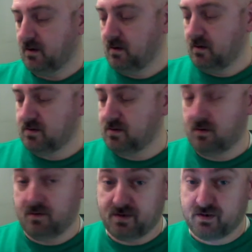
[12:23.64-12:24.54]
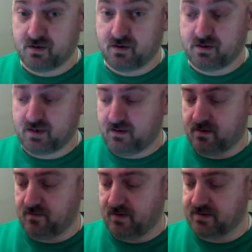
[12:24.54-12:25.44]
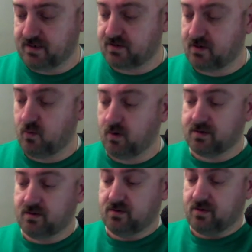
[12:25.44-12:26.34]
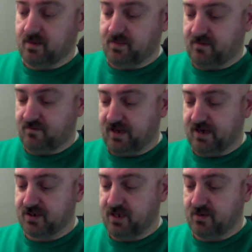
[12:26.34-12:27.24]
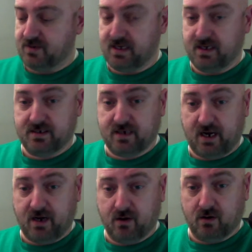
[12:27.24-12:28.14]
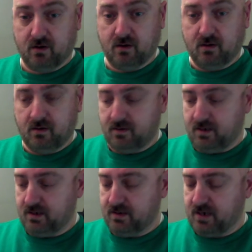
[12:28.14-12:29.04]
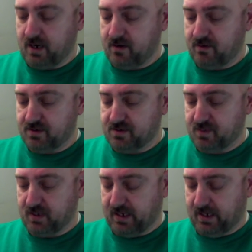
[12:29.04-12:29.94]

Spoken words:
So this is a good sign the device actually works. And you saw that big flash, and that was the entire display.